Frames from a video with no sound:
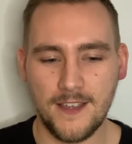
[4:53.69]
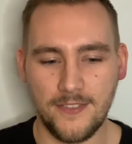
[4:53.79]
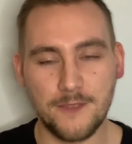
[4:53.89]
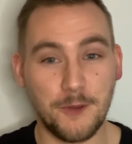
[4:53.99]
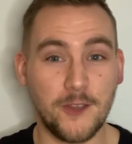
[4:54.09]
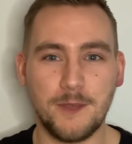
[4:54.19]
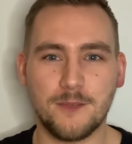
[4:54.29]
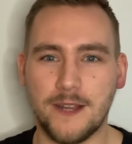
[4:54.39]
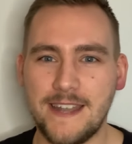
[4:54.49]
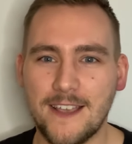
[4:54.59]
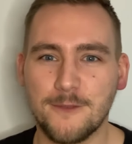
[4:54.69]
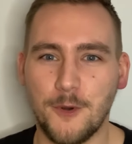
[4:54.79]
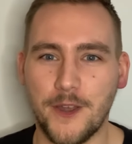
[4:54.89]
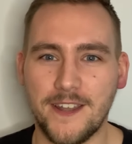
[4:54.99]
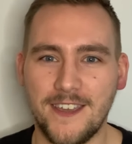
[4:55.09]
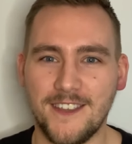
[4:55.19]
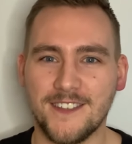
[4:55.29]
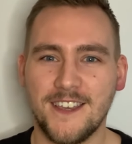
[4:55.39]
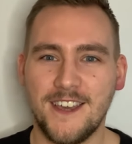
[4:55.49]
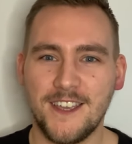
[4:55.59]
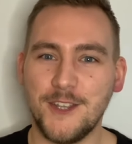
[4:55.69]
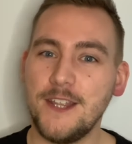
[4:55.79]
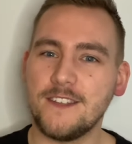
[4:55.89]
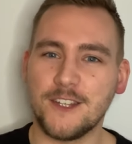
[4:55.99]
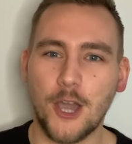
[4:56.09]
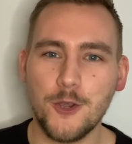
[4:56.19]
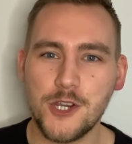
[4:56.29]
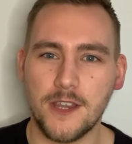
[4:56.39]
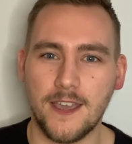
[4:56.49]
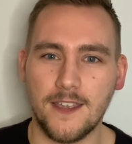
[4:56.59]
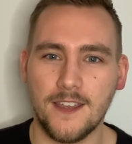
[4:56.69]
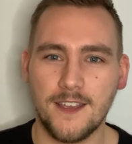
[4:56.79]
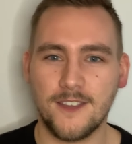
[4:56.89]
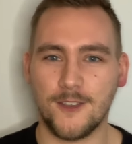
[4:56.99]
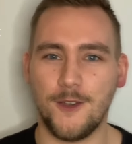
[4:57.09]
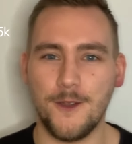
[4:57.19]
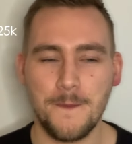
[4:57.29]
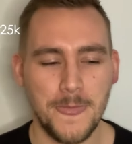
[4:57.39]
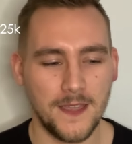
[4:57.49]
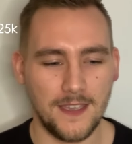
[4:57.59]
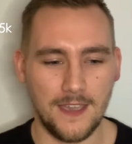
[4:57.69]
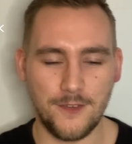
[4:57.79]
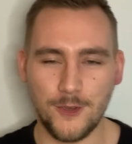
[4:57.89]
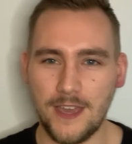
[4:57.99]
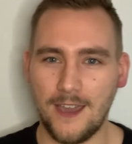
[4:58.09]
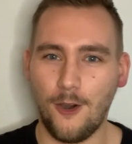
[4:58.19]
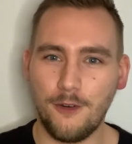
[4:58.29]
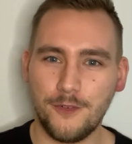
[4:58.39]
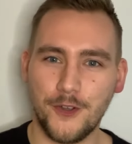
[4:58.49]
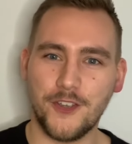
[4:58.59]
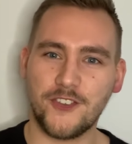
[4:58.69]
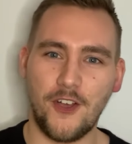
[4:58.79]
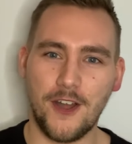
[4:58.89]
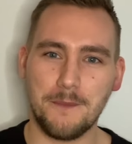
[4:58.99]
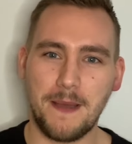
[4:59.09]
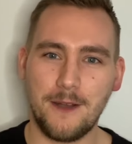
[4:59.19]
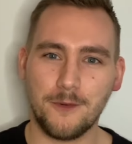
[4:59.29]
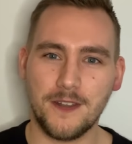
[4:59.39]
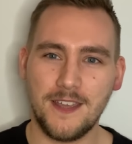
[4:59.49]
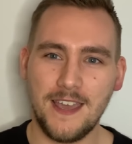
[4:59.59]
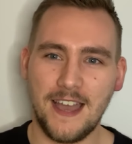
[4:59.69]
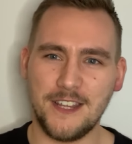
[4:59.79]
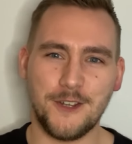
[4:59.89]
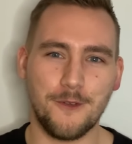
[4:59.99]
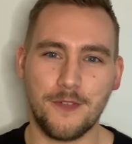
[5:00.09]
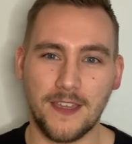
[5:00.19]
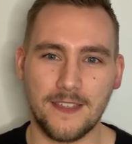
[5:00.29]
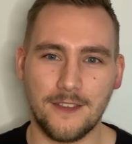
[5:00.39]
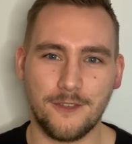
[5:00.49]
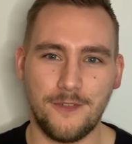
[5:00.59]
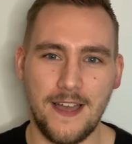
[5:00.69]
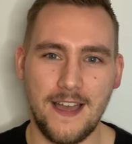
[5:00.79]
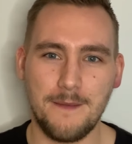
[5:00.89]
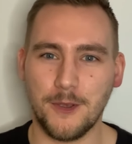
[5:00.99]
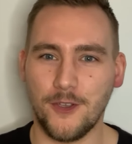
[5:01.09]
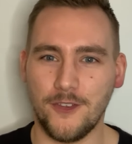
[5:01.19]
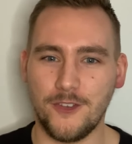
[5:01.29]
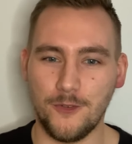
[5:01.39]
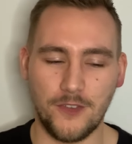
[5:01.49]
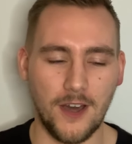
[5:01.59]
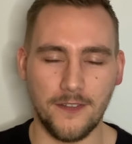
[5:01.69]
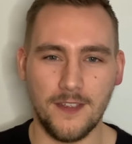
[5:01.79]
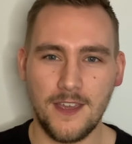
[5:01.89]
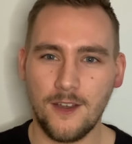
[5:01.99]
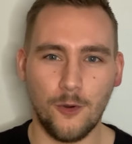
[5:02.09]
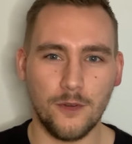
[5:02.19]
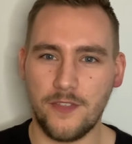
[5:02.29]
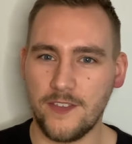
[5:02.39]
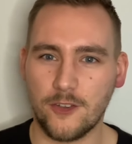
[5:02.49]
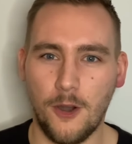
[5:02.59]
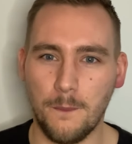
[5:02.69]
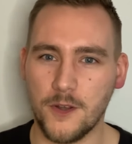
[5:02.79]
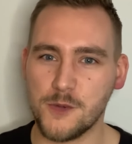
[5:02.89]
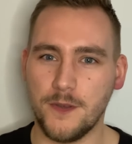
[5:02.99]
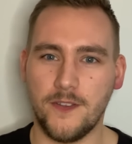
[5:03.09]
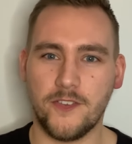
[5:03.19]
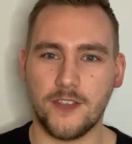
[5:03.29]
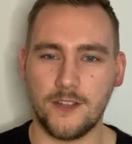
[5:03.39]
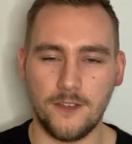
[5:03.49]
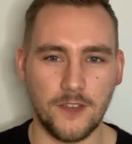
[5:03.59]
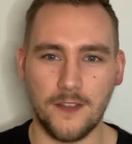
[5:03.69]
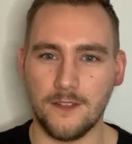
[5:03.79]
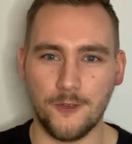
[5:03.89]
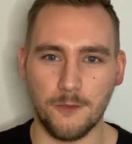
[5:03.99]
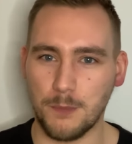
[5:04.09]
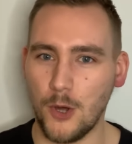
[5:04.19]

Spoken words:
this brings me to my next point, is you need to negotiate. So if you get offered a certain amount and you don't think that's fair because you've done all of these accomplishments and you've done loads of